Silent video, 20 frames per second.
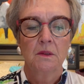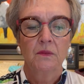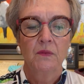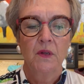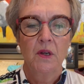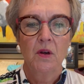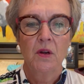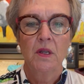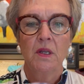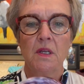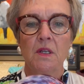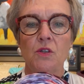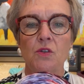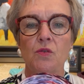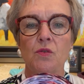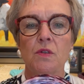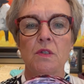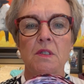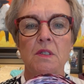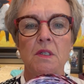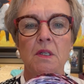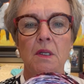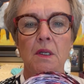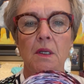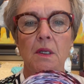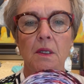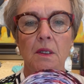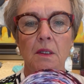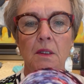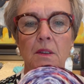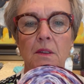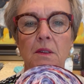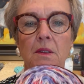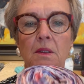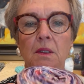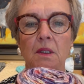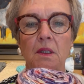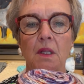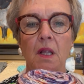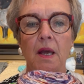Very interesting.
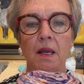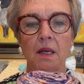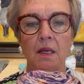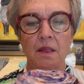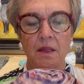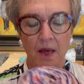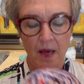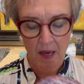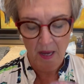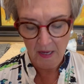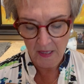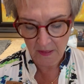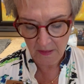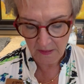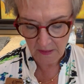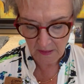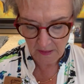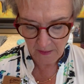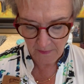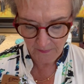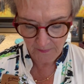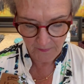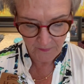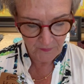Like that.